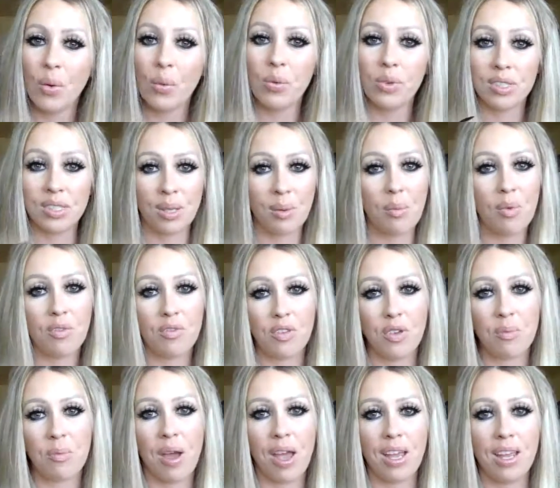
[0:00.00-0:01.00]
well, some of
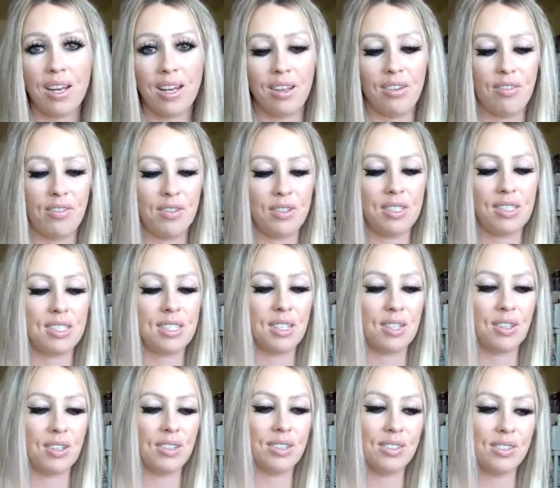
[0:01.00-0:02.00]
you might if you
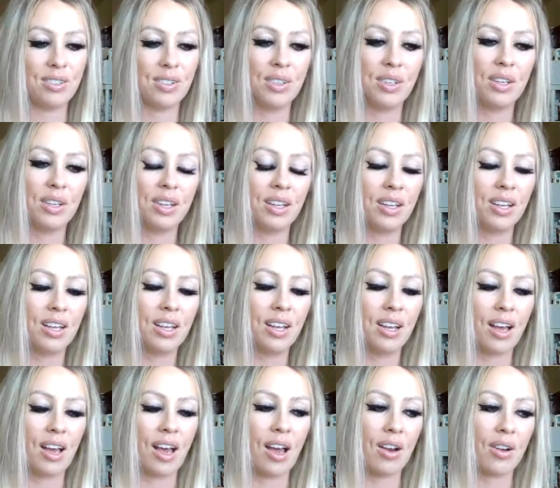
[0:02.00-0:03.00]
still,
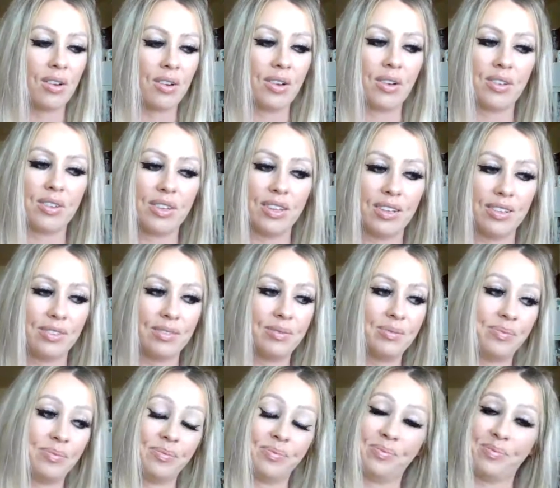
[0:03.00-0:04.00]
I don't know though.
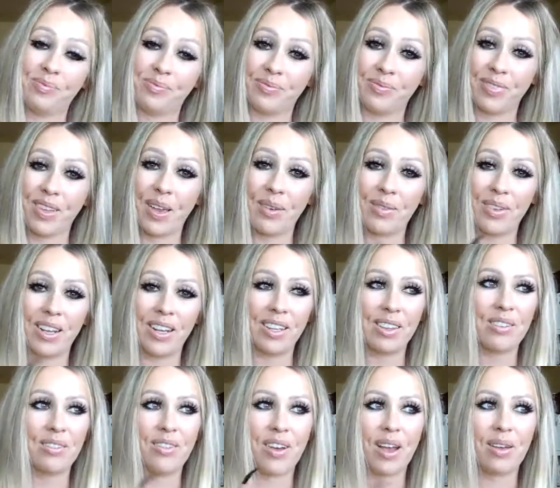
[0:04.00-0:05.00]
I'm getting
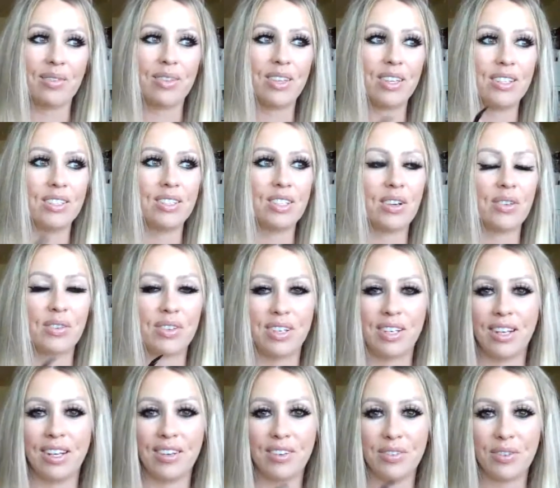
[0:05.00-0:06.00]
the vibe that you don't want to
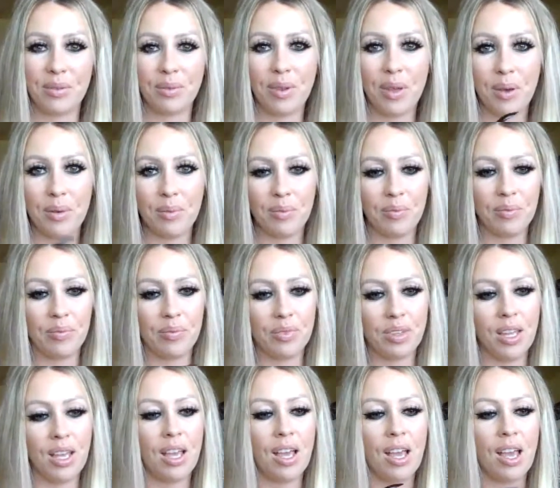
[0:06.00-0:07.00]
hear from them.
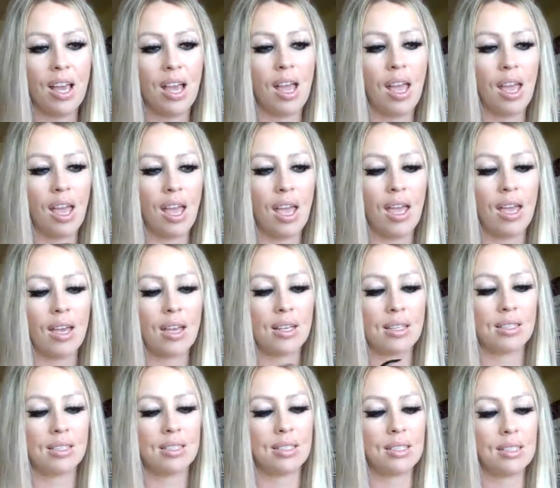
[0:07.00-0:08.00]

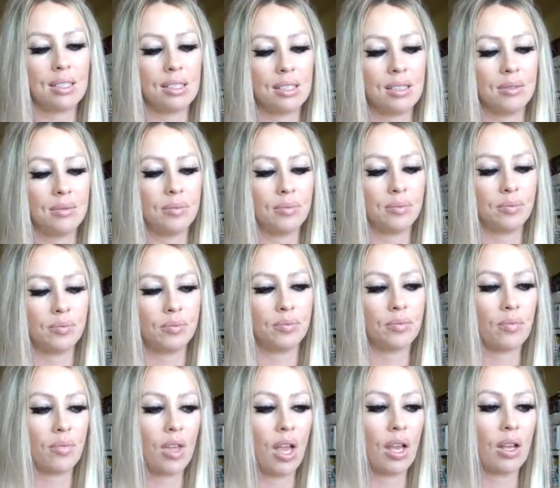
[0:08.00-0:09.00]
And
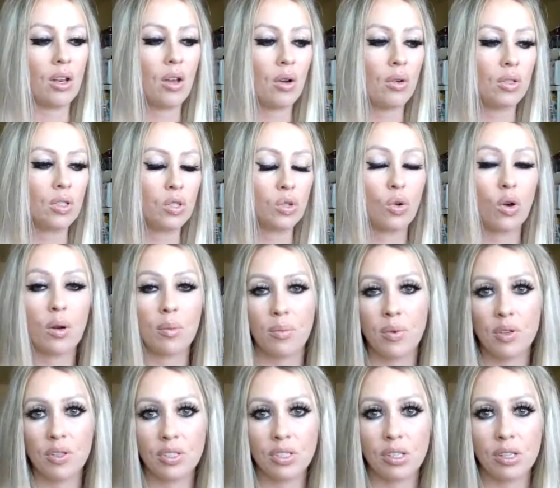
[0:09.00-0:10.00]
I know
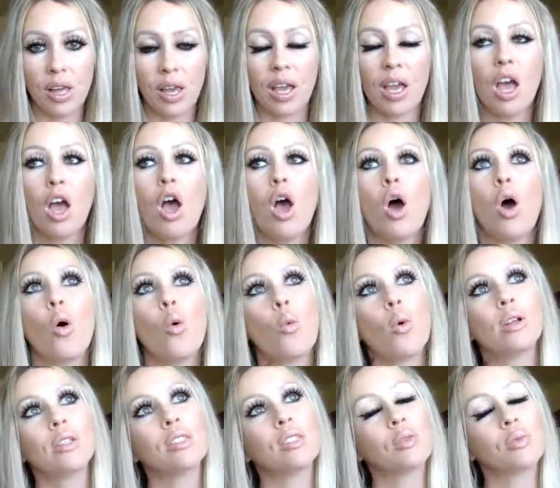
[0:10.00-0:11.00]
Scorpios are like,
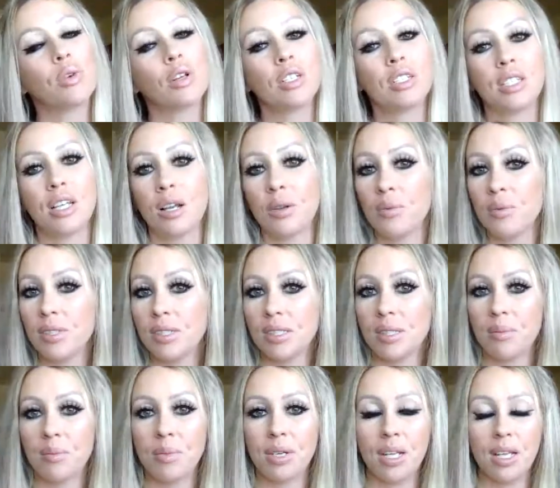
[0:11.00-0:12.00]
once we're done with
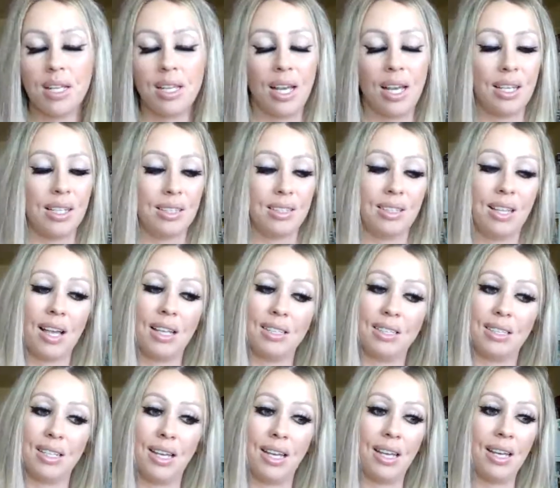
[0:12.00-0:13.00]
somebody, like,
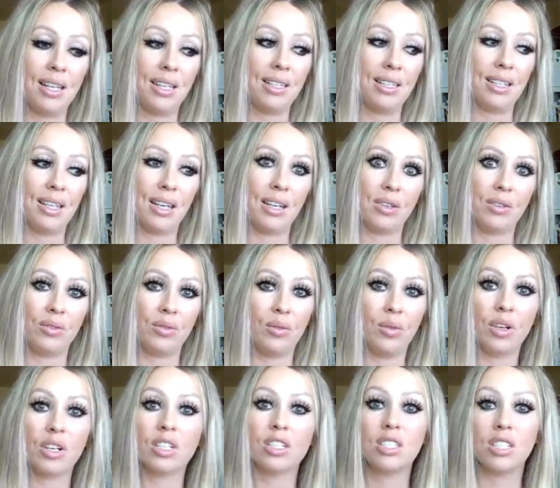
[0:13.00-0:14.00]
that's it. Like,
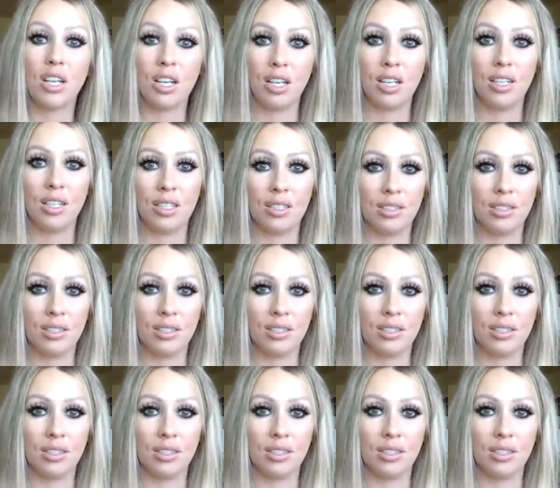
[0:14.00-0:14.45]
we're done.